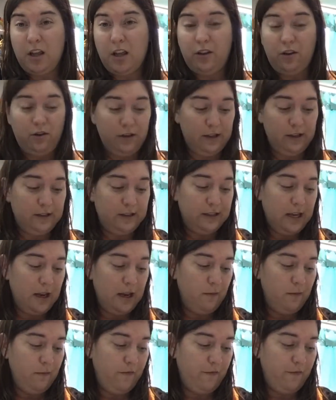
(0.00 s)
They're the
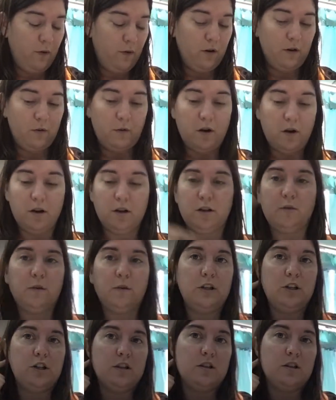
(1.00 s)
same 4 words
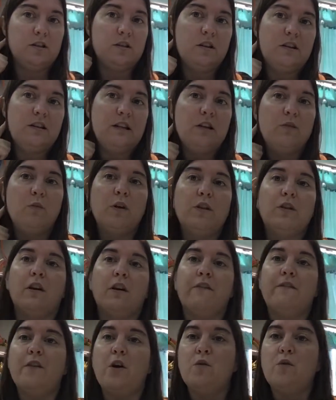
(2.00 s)
we just did with
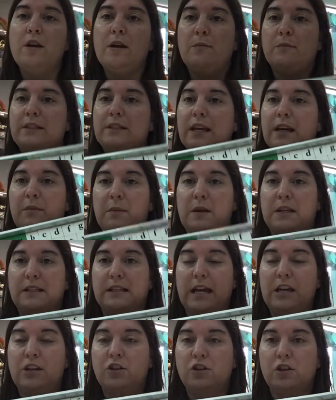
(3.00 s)
our phoneme
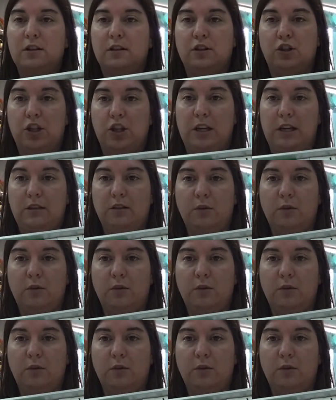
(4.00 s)
segmentation sheet.